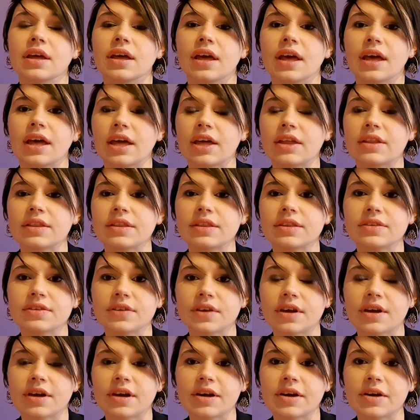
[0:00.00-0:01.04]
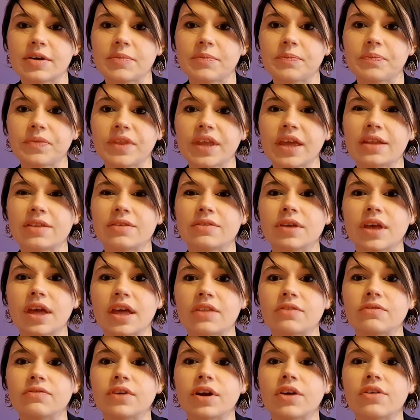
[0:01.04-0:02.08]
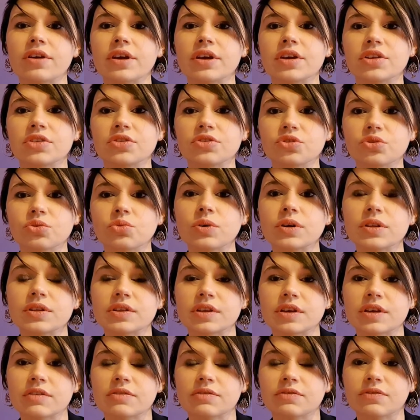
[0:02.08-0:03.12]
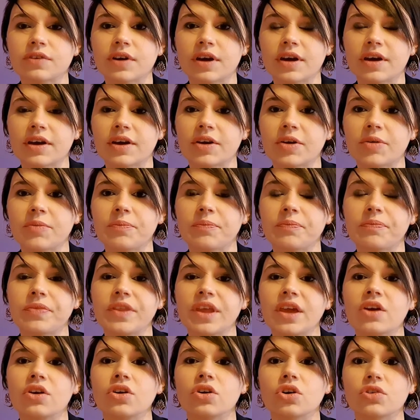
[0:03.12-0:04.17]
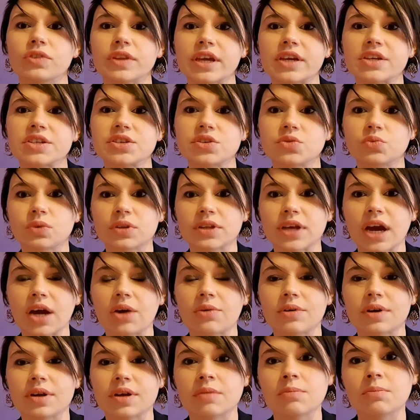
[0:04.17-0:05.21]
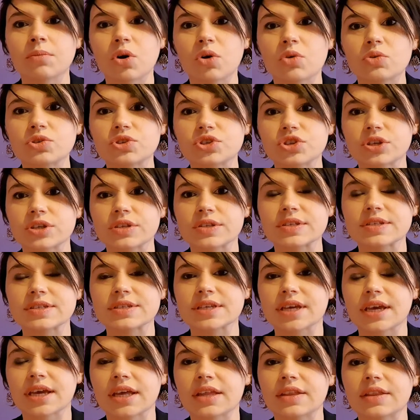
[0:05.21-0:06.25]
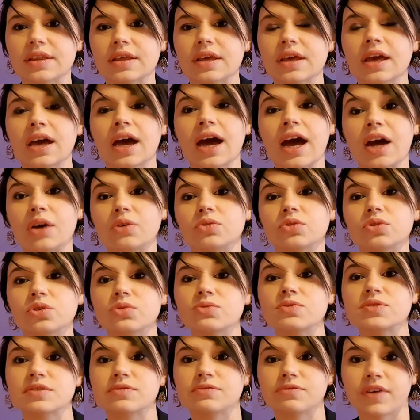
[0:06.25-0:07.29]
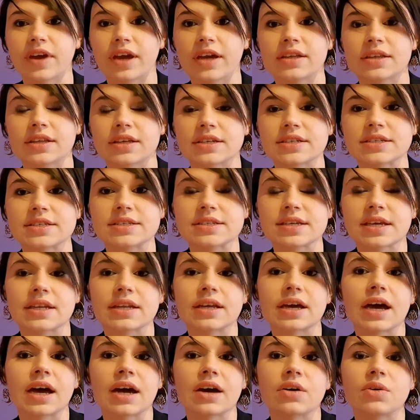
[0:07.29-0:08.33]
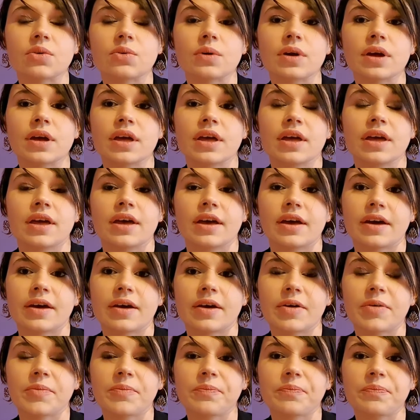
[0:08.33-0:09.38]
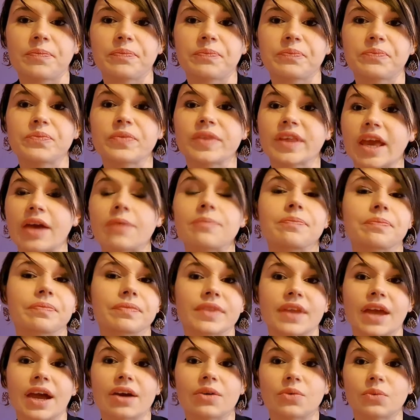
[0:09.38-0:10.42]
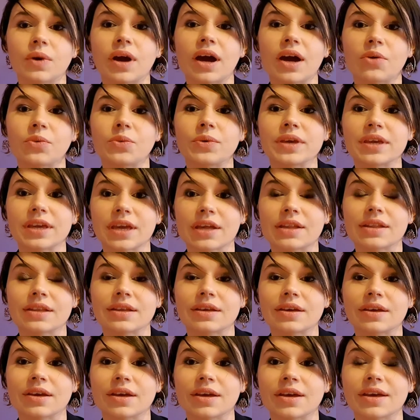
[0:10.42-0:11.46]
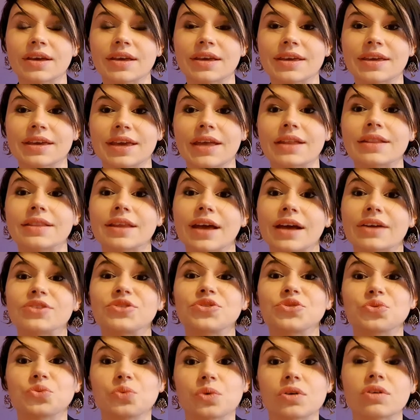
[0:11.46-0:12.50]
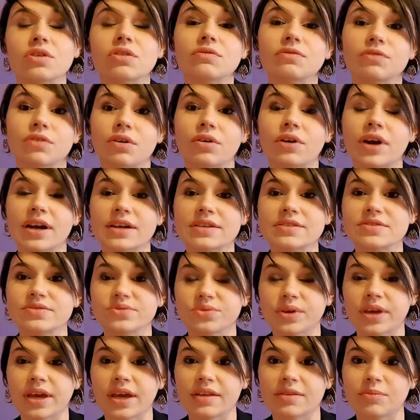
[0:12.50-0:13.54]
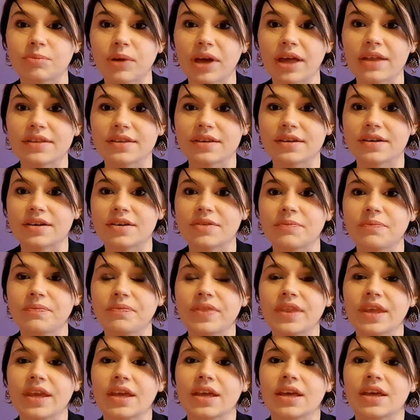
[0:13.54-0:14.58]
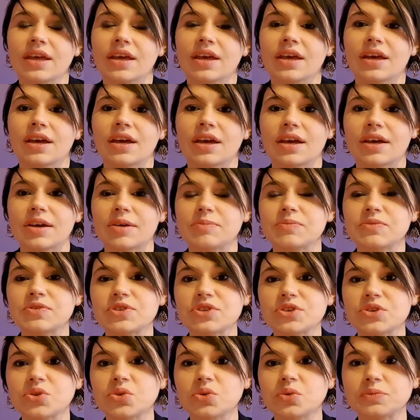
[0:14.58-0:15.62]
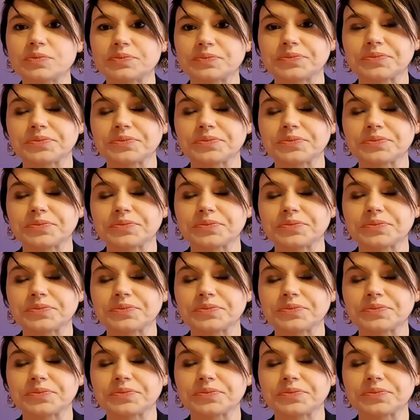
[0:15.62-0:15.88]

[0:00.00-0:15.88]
and um, and and very intuitive um, connection with our emotions and how those affect us and how um, yeah how, how we can uh, get that to work for us to get better. Um, so,